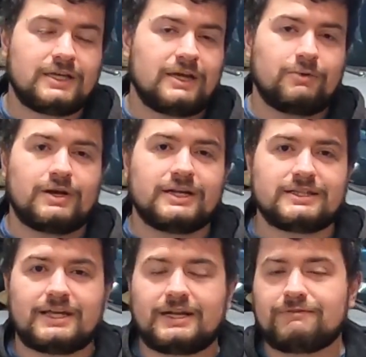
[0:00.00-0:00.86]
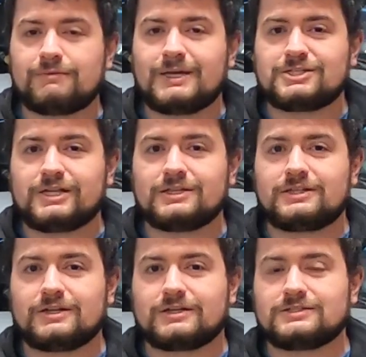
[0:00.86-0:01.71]
And I wanted to get that information
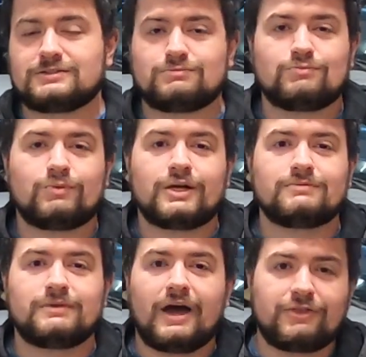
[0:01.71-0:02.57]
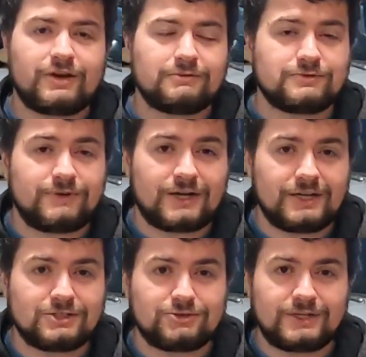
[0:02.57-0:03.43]
out there because, well, I thought it was
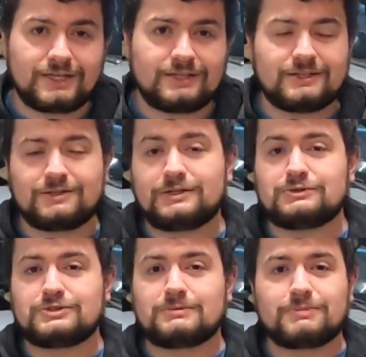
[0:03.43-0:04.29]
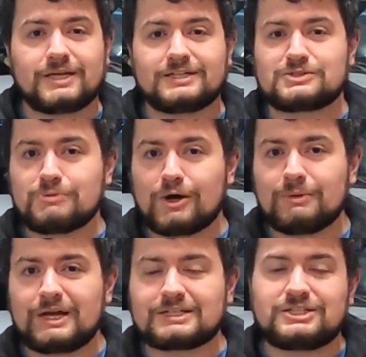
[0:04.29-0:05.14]
very intriguing that they're using big and small
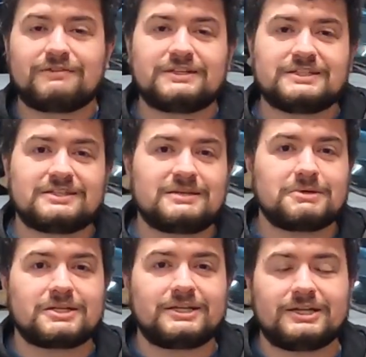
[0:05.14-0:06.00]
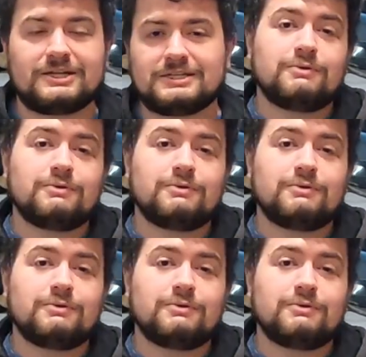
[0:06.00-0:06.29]
block Chevys in a McLaren.